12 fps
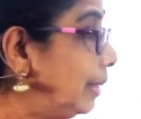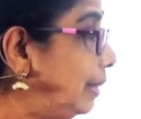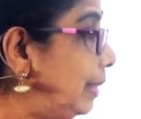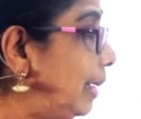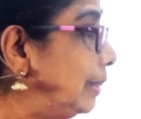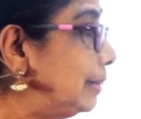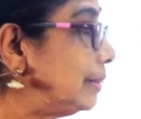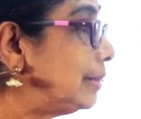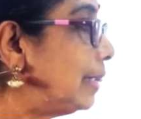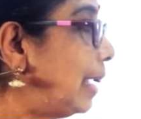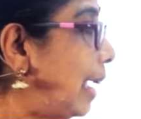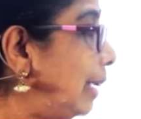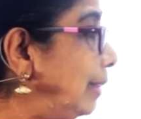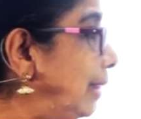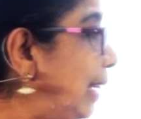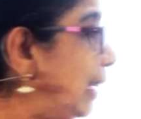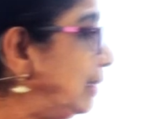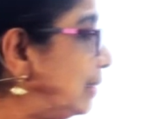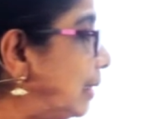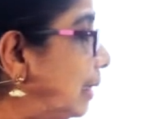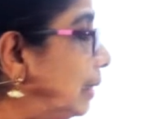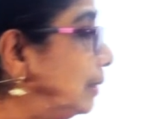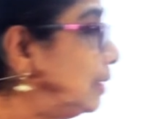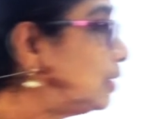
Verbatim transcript: Yes. And the next, the